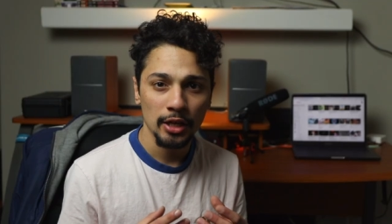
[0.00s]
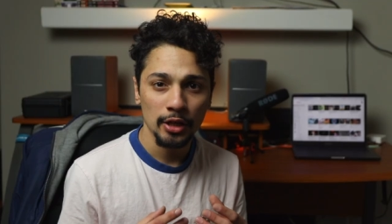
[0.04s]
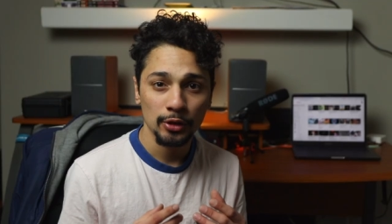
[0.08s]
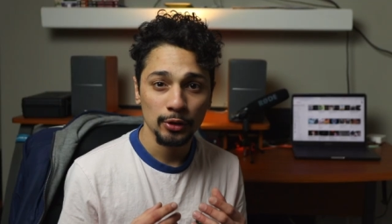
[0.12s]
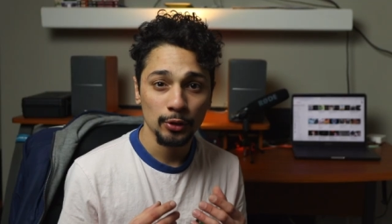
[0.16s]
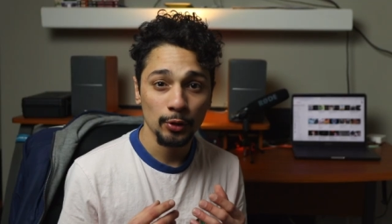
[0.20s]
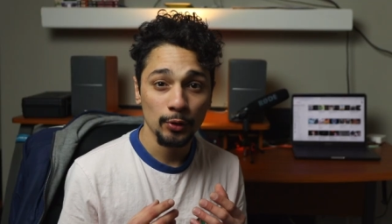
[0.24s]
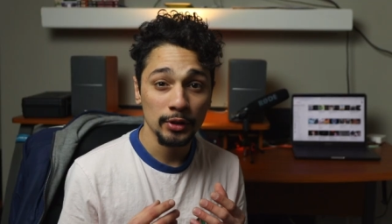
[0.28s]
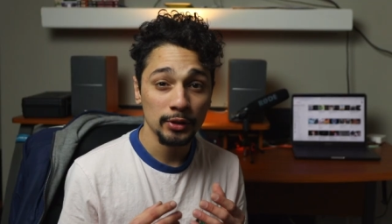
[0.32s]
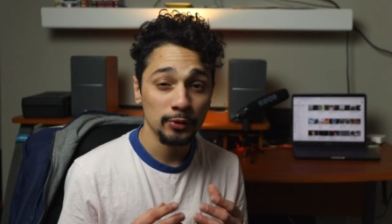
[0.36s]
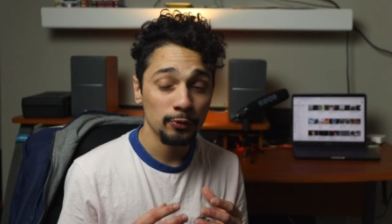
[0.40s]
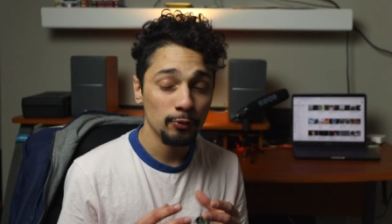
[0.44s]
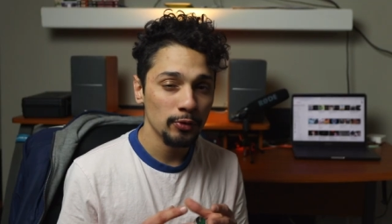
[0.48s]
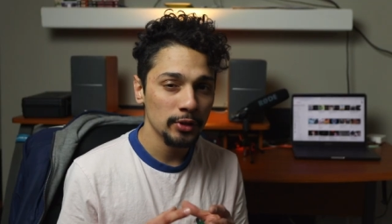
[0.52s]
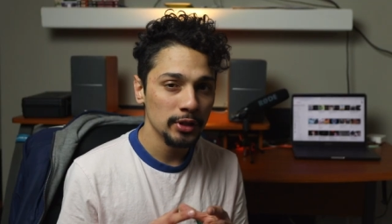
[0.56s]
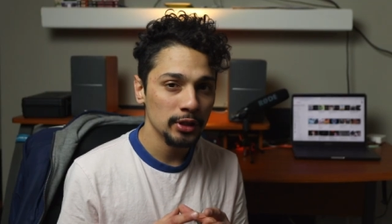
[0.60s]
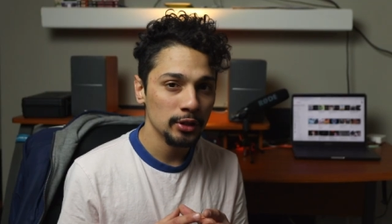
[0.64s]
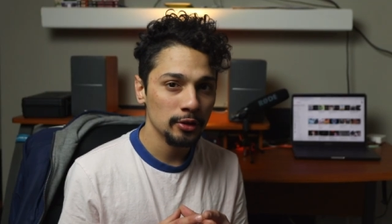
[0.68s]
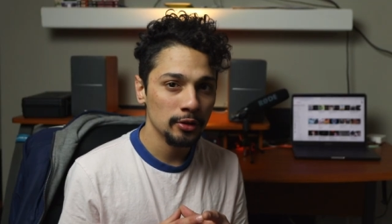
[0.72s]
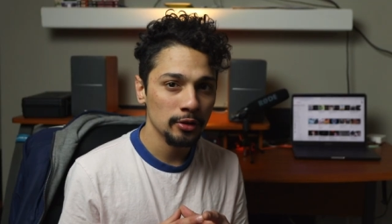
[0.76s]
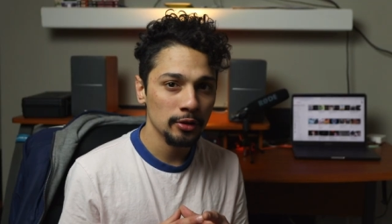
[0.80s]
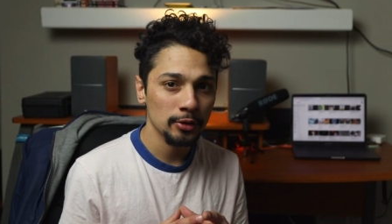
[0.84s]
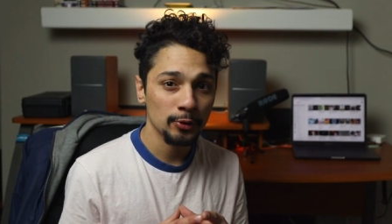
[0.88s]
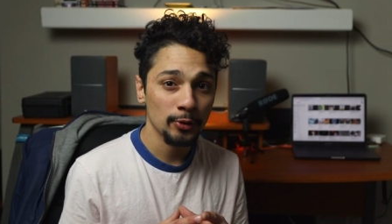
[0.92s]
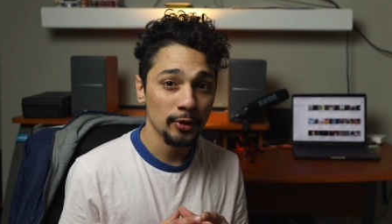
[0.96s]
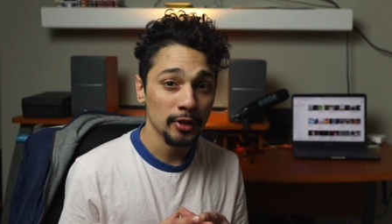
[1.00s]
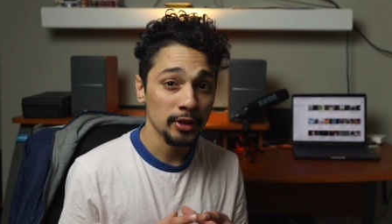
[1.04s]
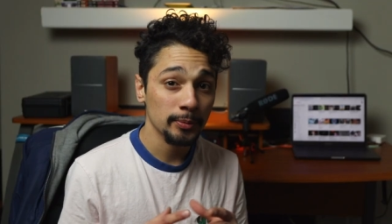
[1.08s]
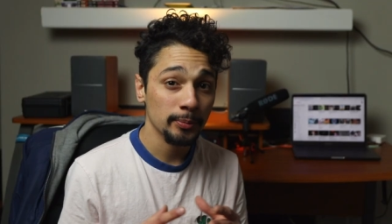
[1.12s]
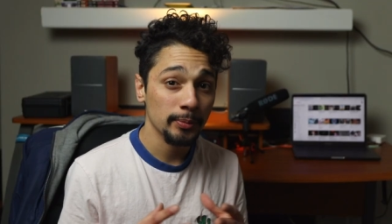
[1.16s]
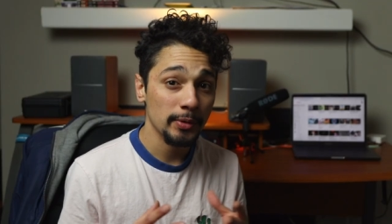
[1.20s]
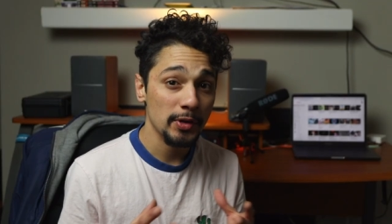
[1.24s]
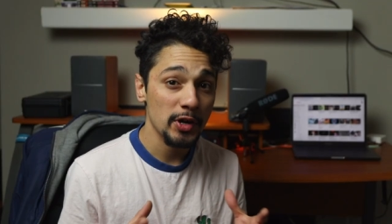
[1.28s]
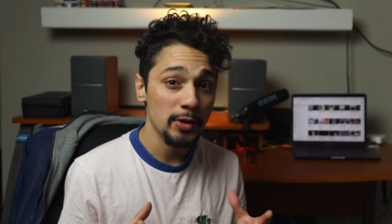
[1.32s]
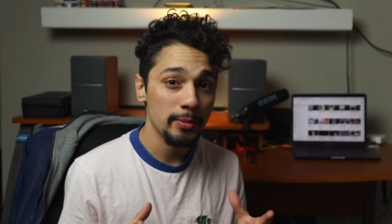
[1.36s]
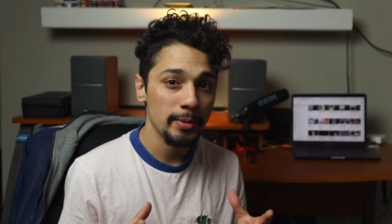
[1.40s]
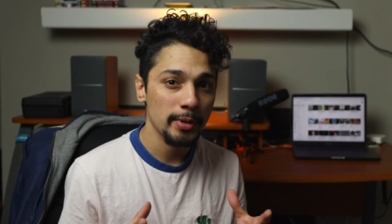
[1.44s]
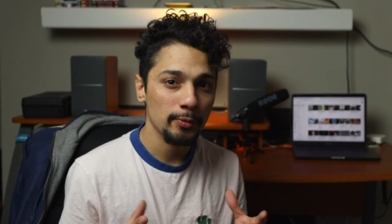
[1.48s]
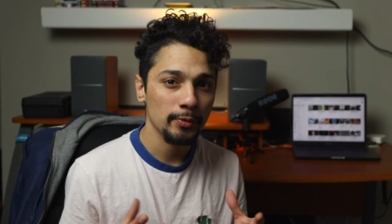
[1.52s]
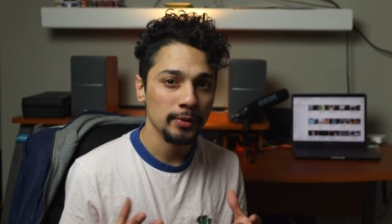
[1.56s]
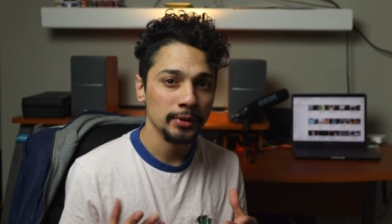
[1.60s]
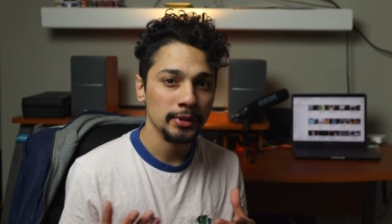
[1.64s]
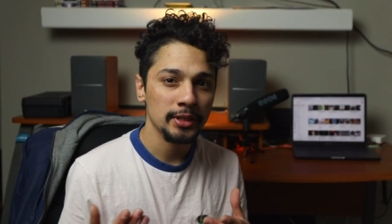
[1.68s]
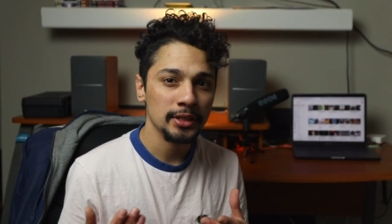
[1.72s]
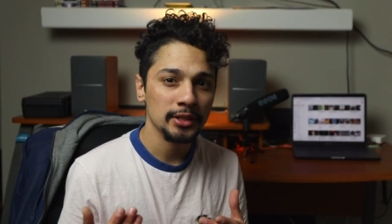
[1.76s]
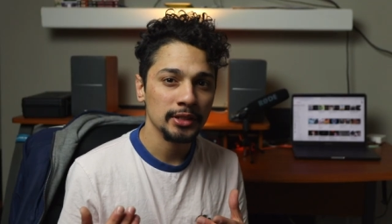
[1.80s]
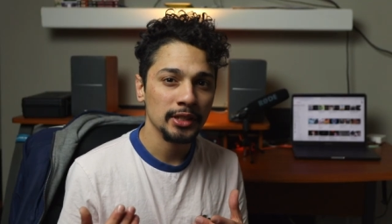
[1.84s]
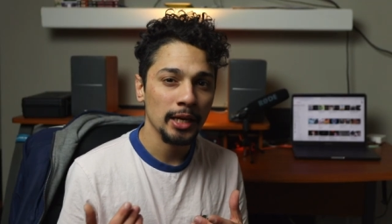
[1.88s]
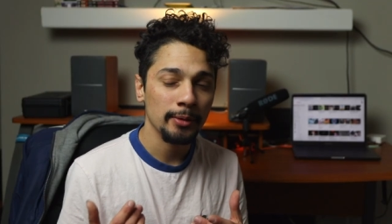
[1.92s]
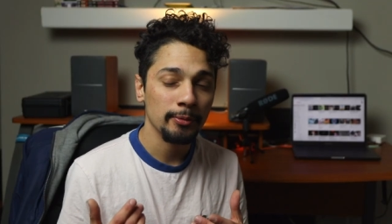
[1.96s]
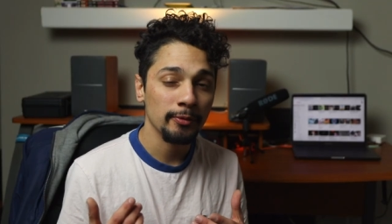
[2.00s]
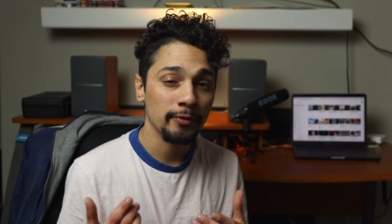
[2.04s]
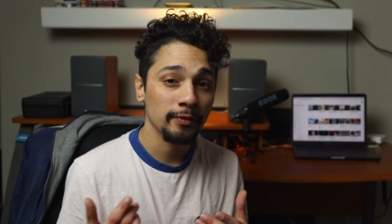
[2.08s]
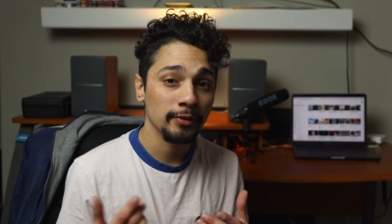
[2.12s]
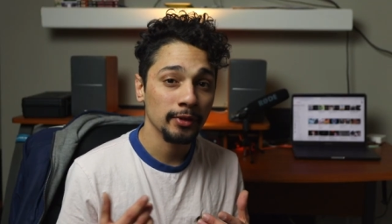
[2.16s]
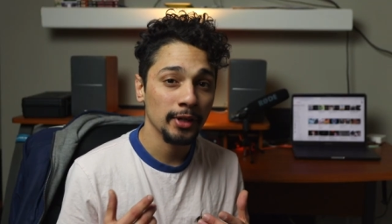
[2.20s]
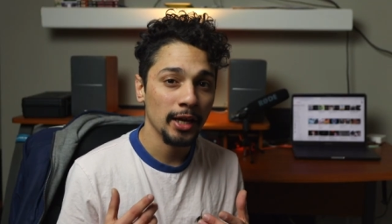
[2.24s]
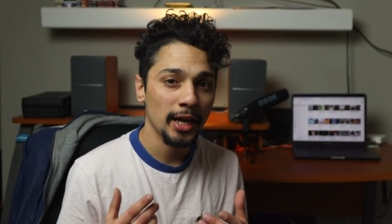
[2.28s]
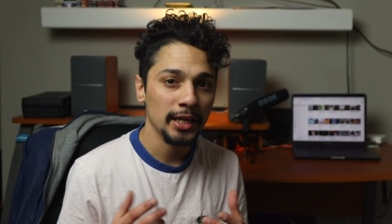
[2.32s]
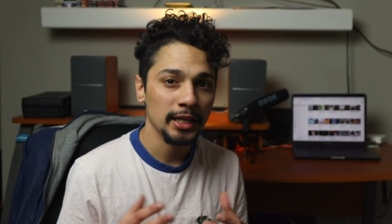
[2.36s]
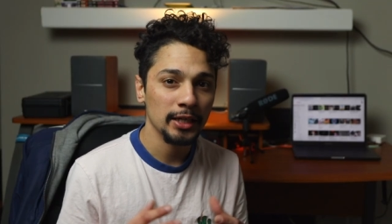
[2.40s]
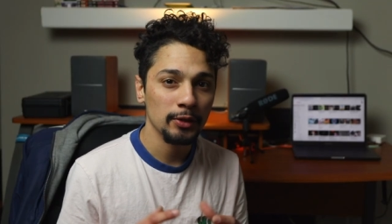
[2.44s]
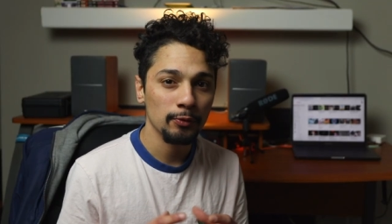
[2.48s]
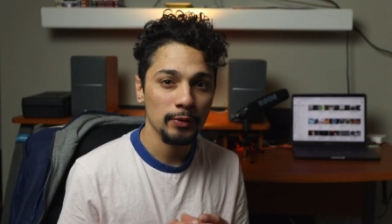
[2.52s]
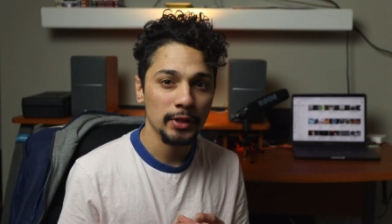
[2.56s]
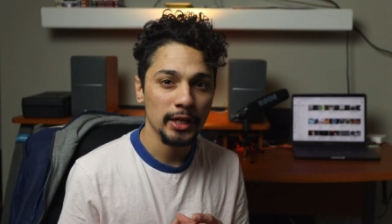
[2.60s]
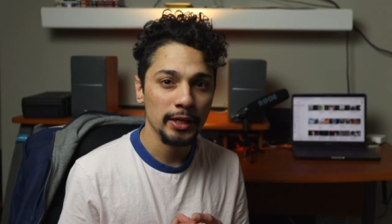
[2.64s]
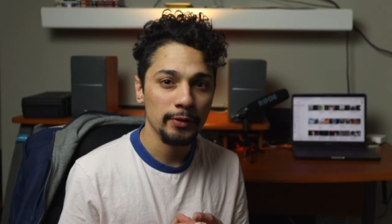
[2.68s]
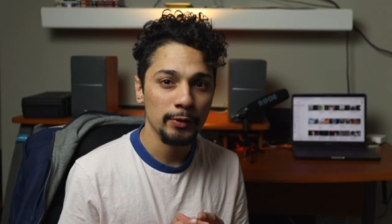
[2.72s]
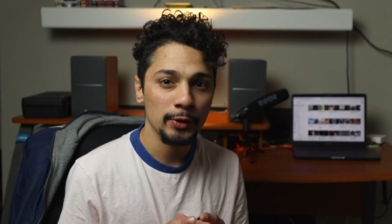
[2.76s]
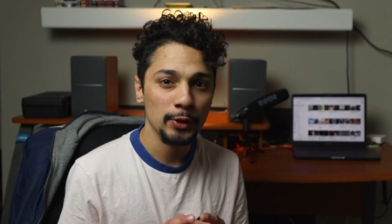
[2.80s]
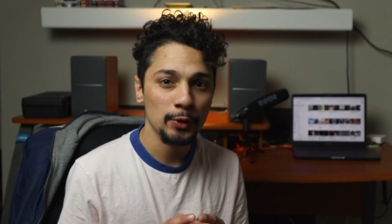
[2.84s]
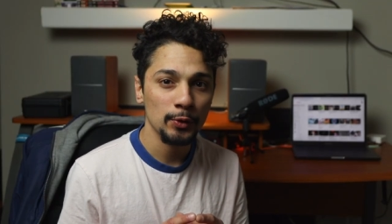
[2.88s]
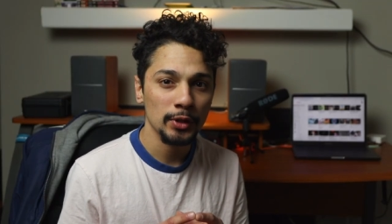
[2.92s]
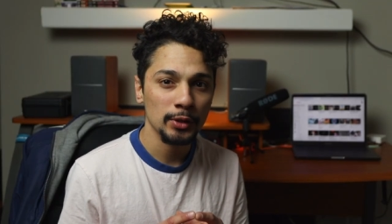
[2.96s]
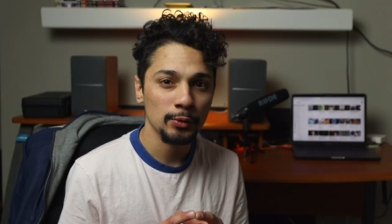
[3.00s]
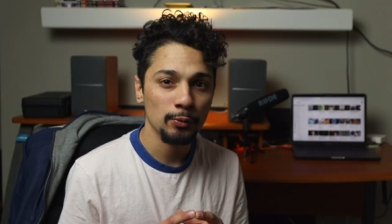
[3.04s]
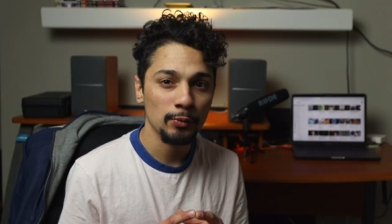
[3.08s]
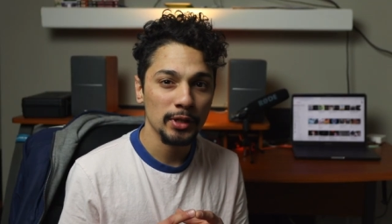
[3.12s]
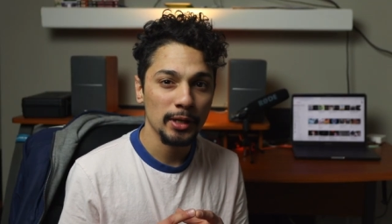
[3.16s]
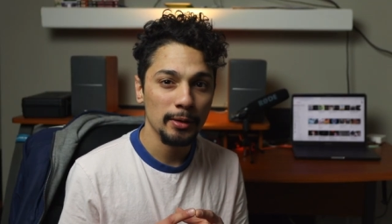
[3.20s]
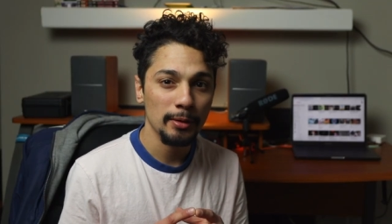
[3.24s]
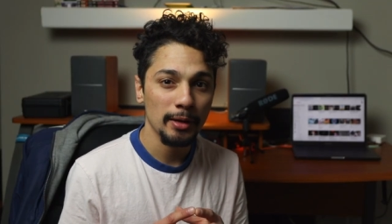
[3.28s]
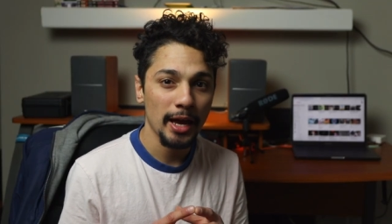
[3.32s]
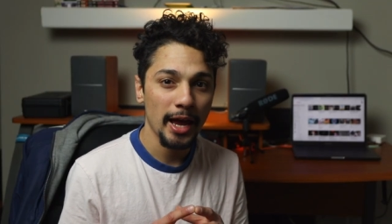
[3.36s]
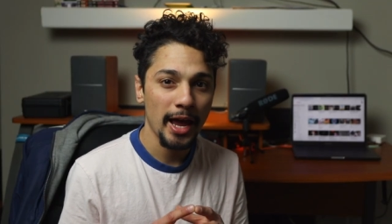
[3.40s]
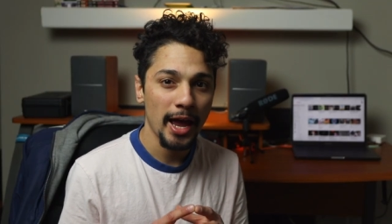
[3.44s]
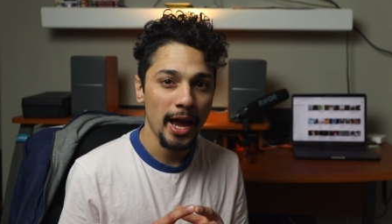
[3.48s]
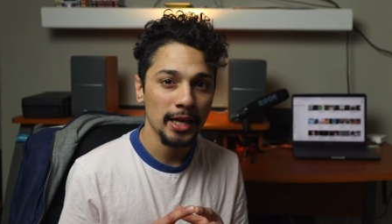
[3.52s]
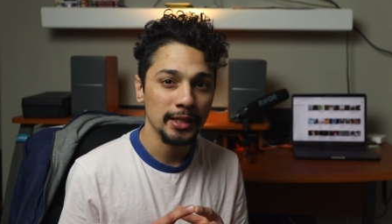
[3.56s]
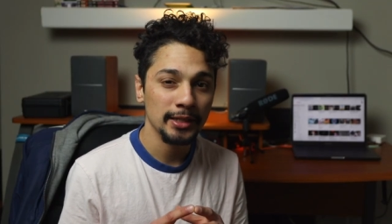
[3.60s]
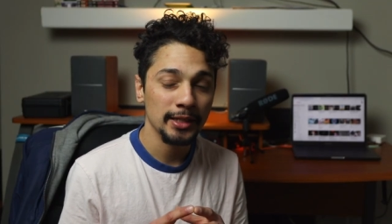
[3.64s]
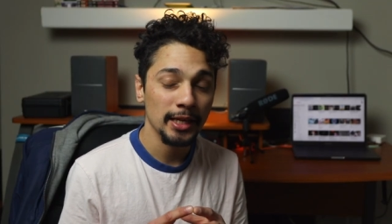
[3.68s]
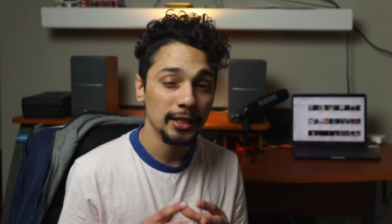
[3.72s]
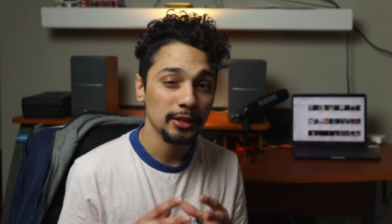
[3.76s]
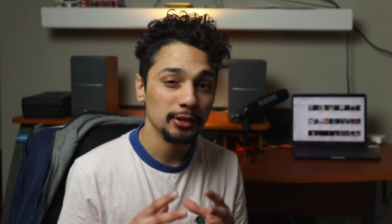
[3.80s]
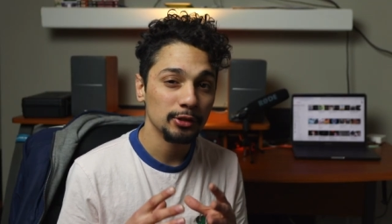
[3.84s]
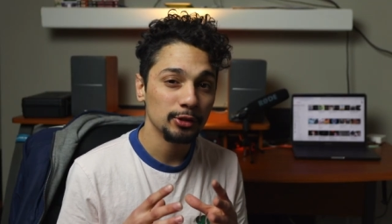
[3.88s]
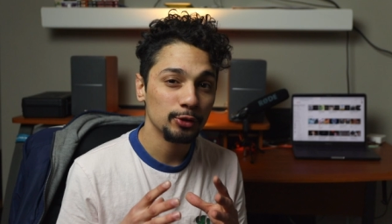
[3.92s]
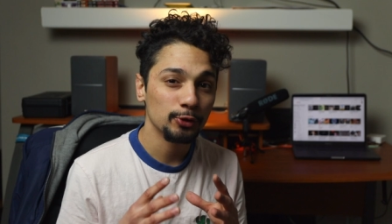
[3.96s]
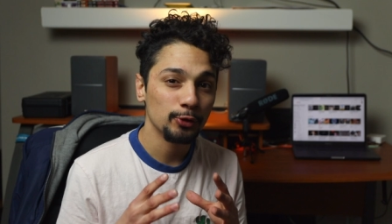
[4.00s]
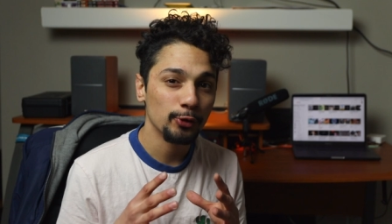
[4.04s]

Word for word: So it's really good to experiment with this type of lighting whenever you just want to add that